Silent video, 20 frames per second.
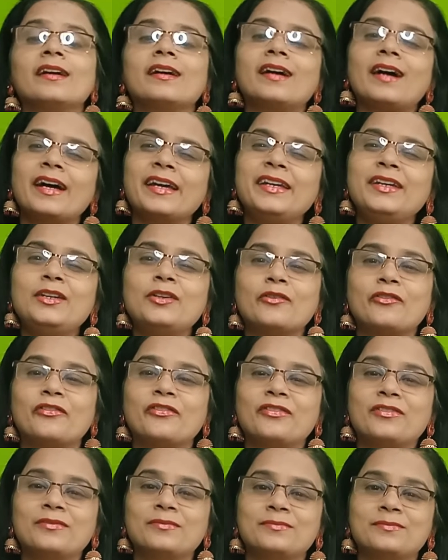Kind
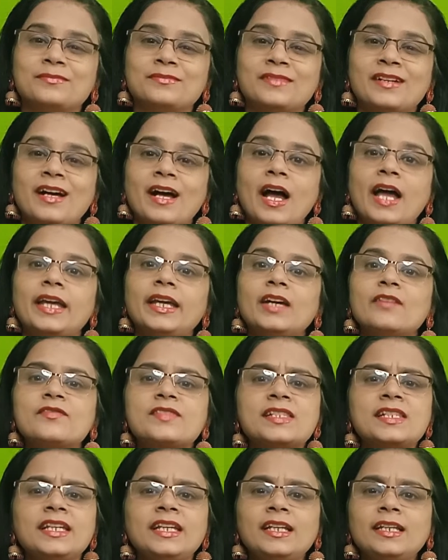of. I have
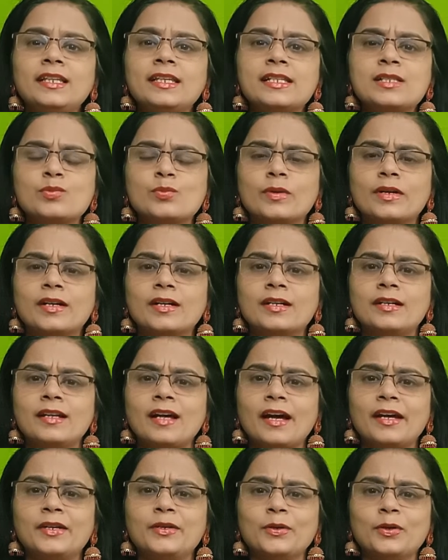seen this word,
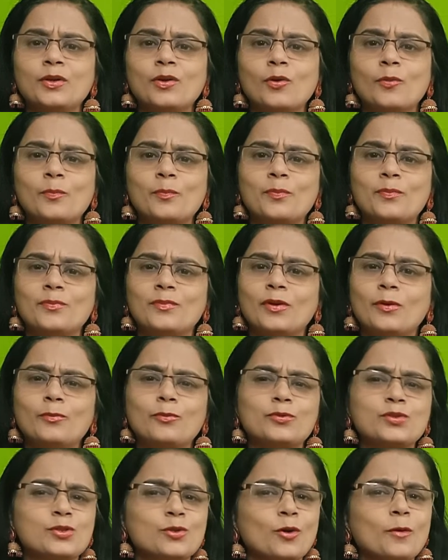I don't know,
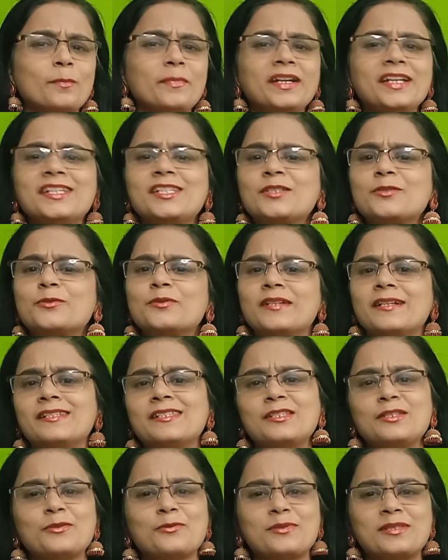so many
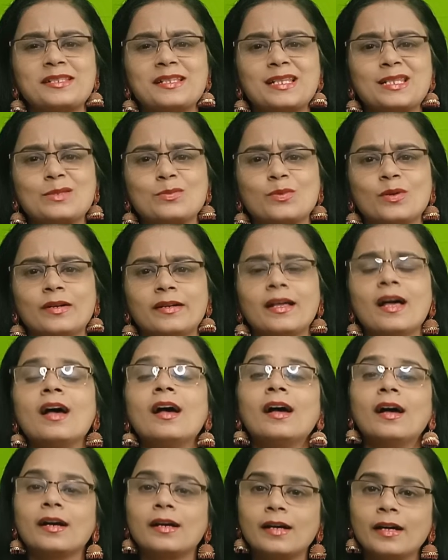students use this word,
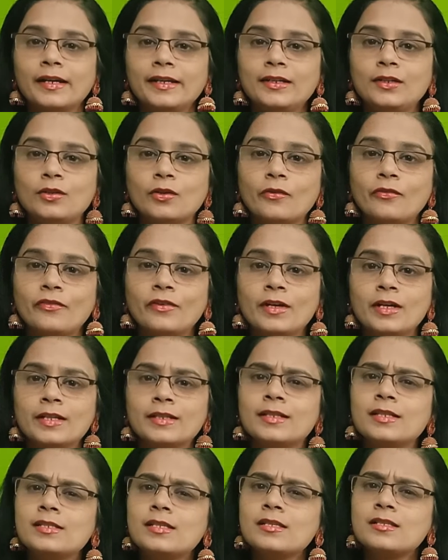a kind of.
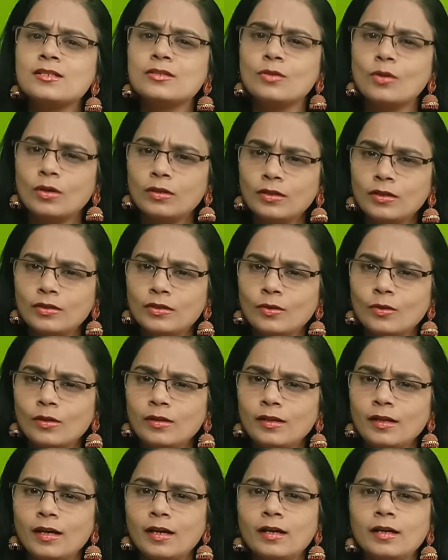This is not at
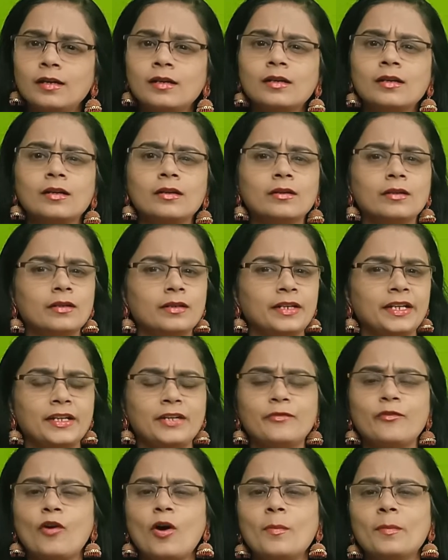all
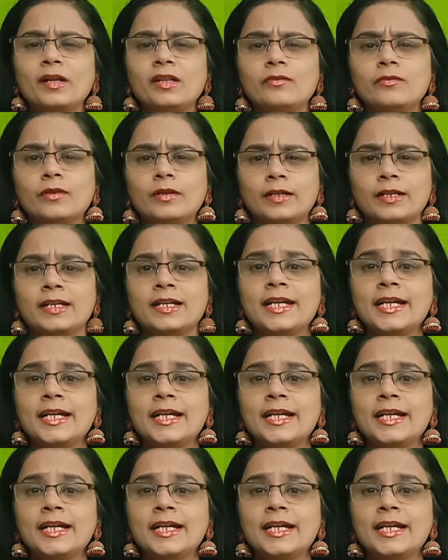a formal word.